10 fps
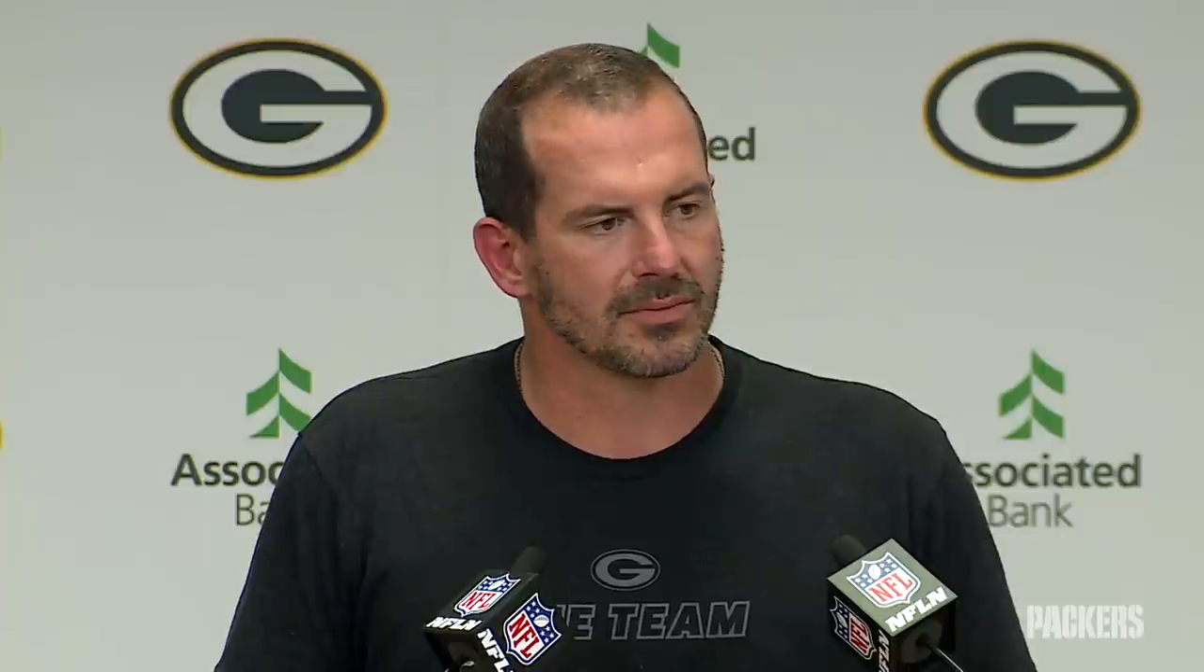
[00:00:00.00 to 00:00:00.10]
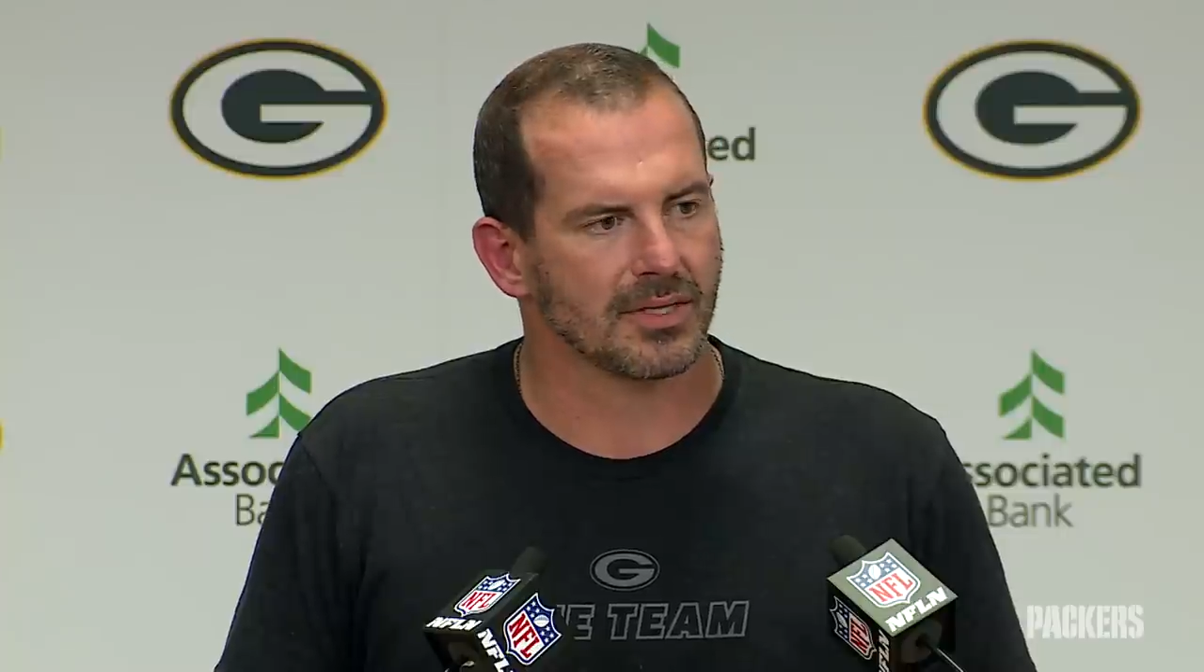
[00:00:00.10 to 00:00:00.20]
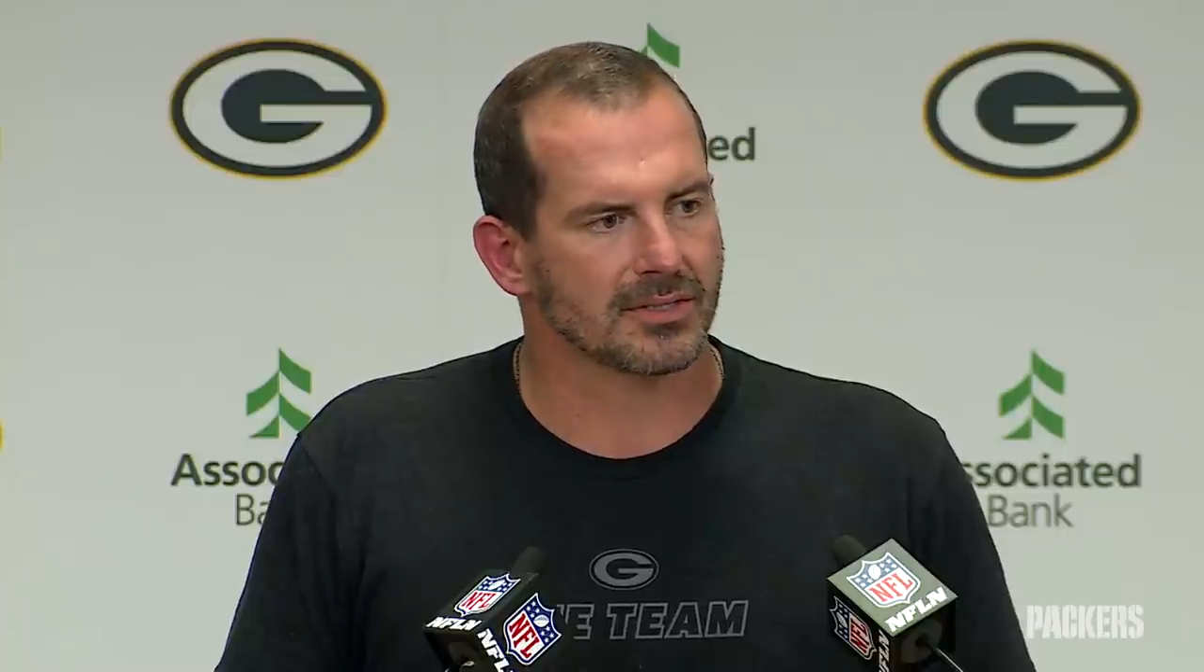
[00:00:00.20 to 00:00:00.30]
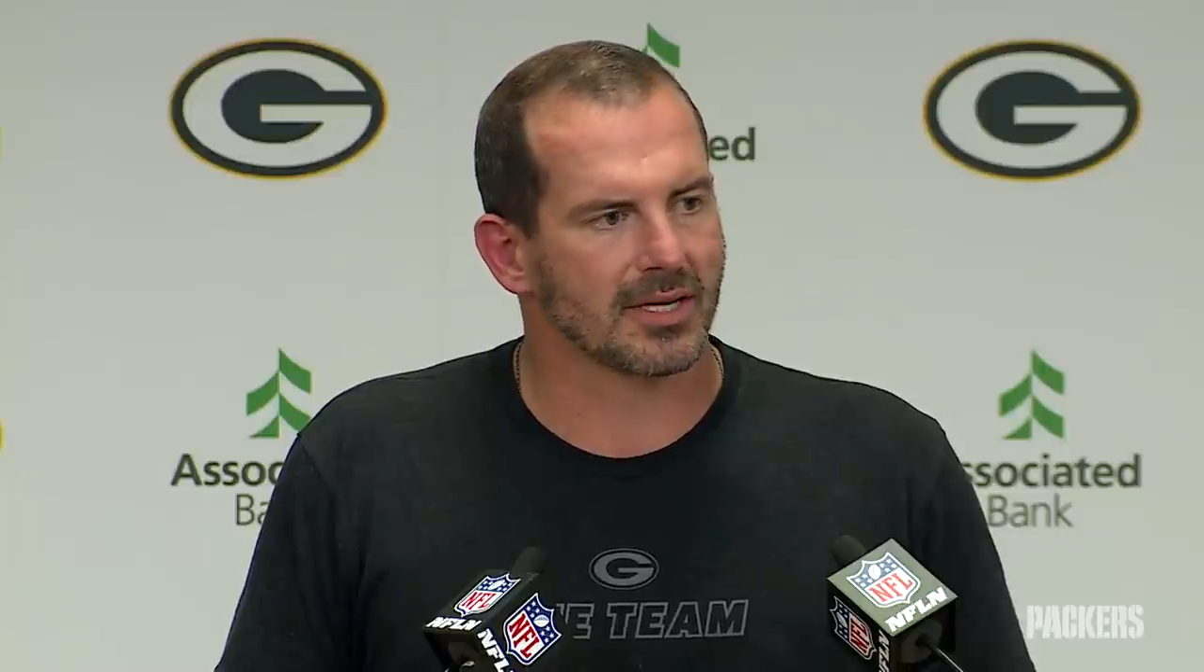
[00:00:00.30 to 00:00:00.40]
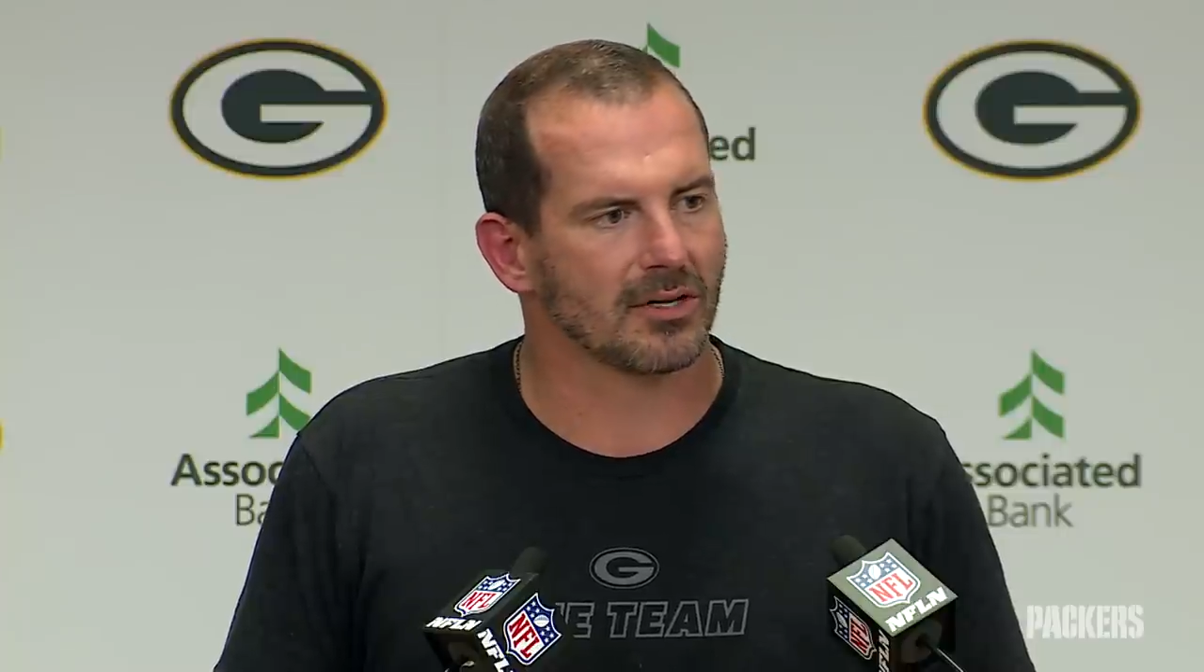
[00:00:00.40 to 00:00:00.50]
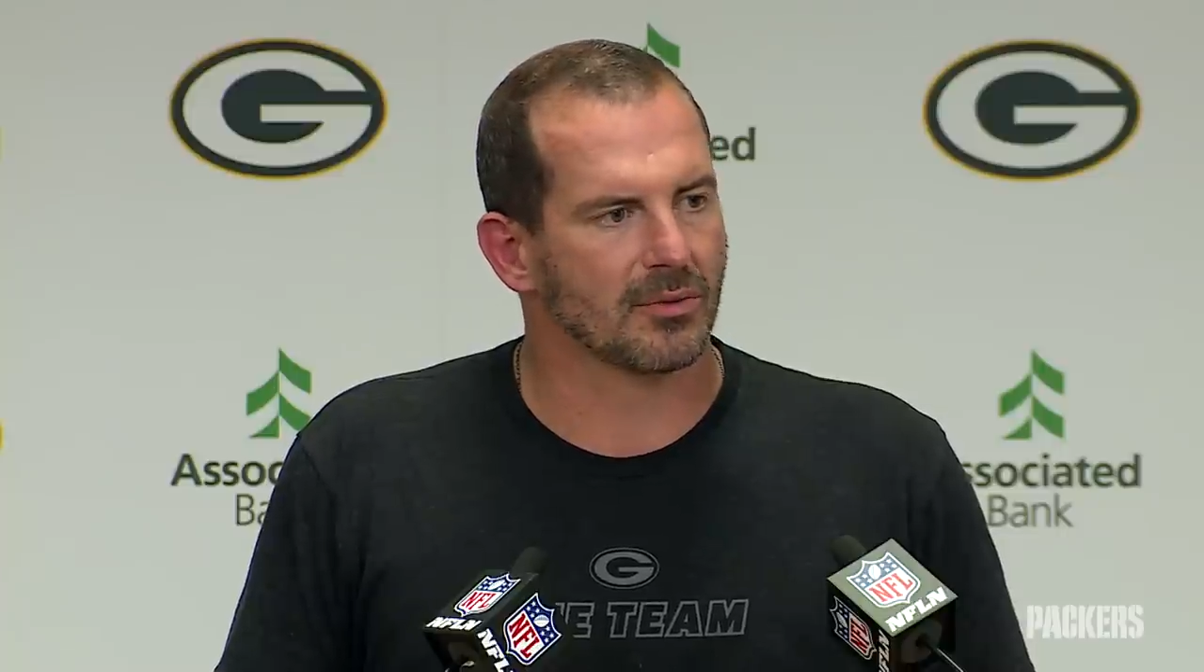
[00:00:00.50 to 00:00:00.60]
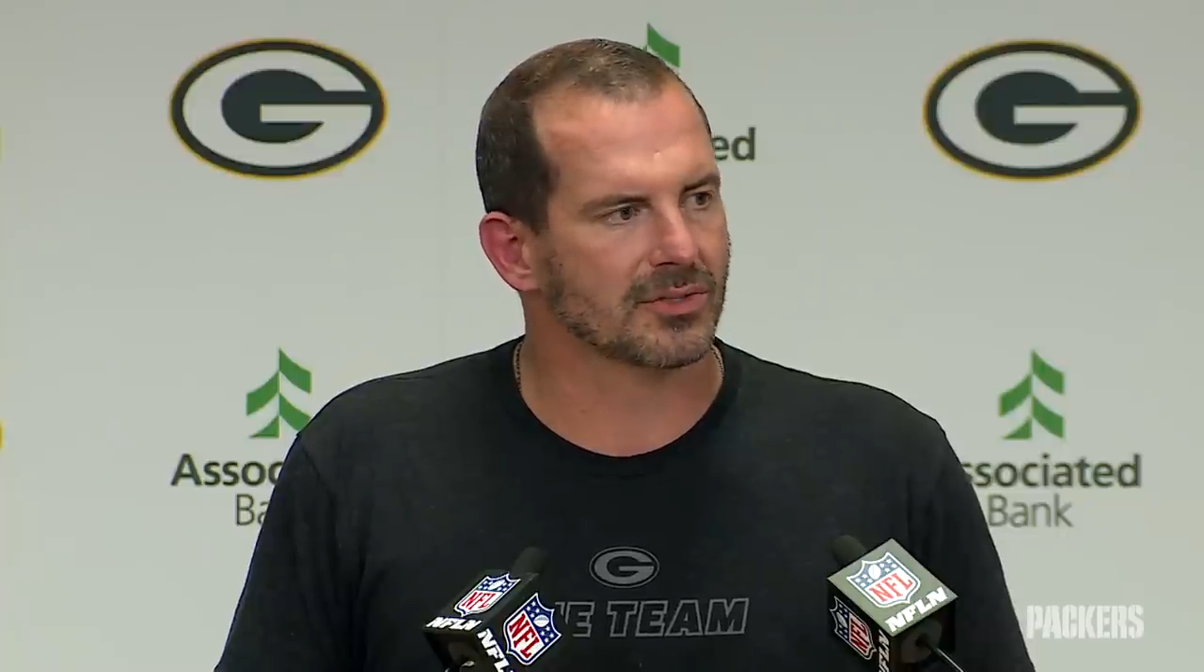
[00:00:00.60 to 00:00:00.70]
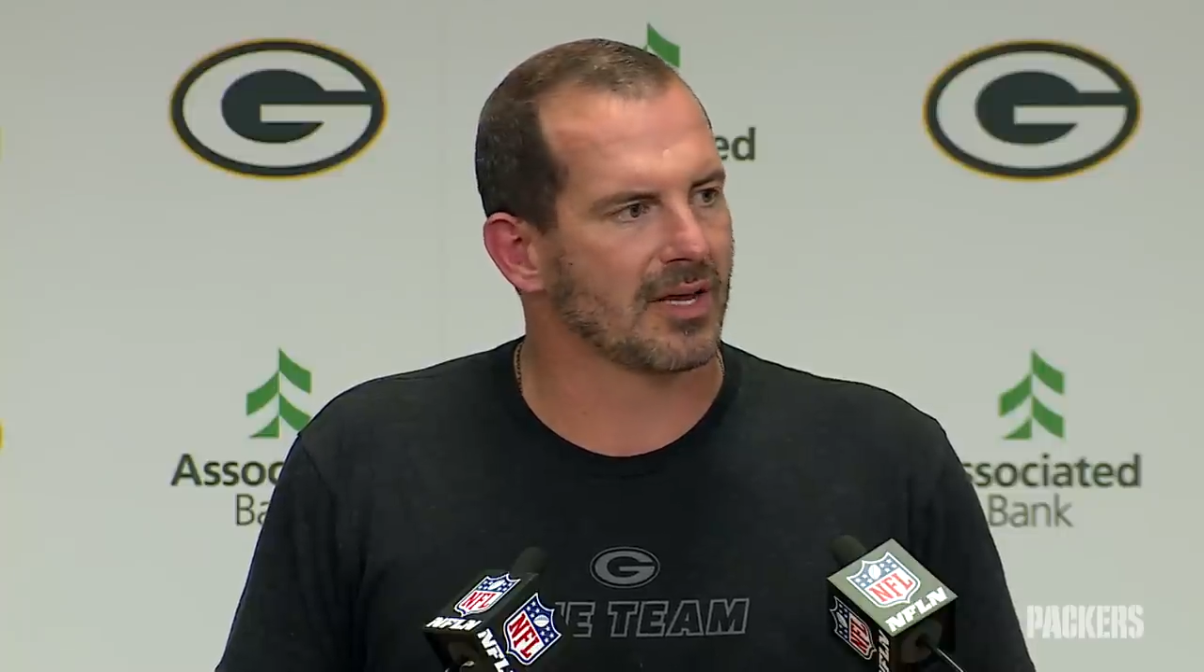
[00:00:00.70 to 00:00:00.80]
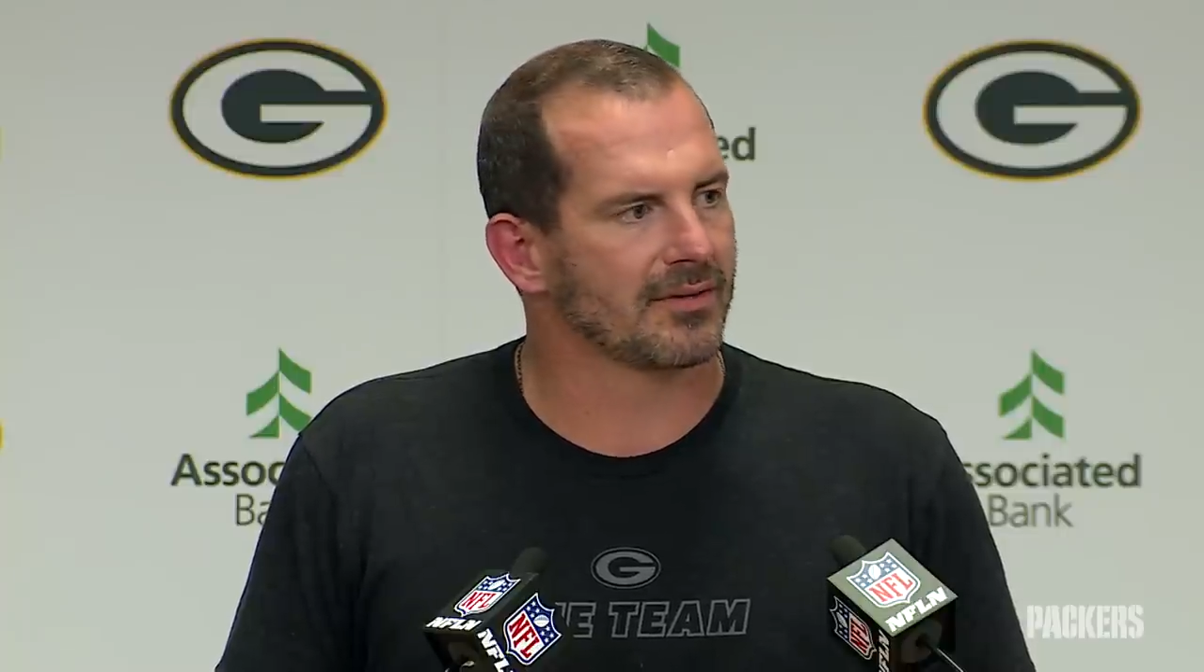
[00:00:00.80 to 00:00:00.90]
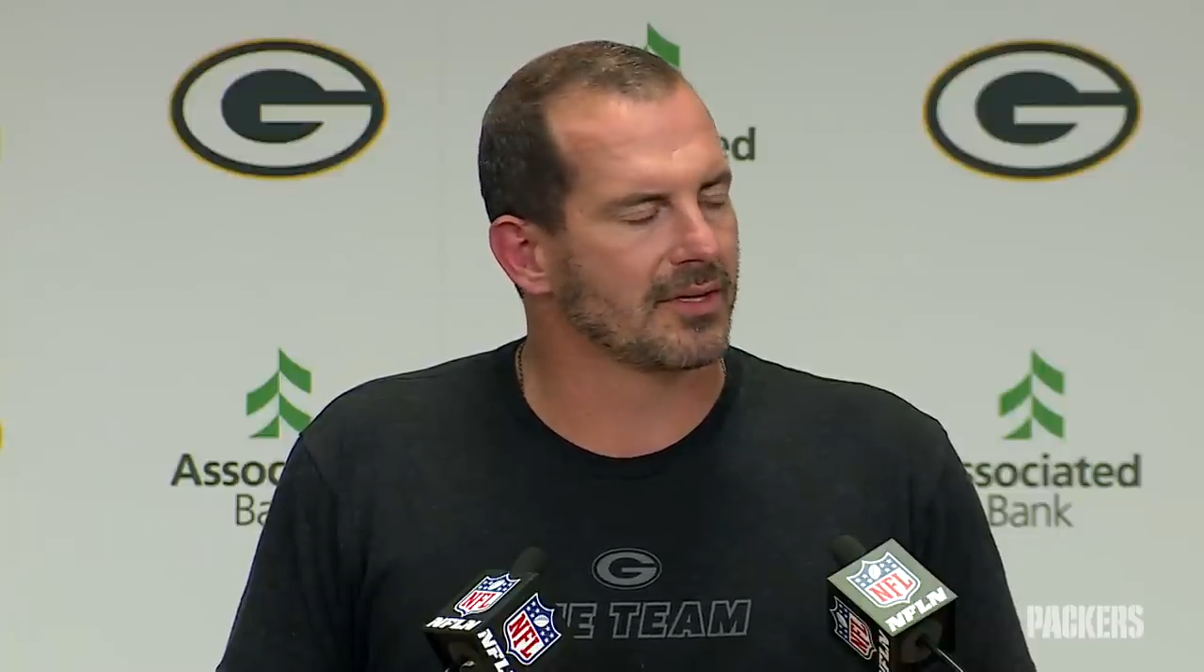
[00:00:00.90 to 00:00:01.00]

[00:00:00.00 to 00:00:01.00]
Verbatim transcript: it's like almost having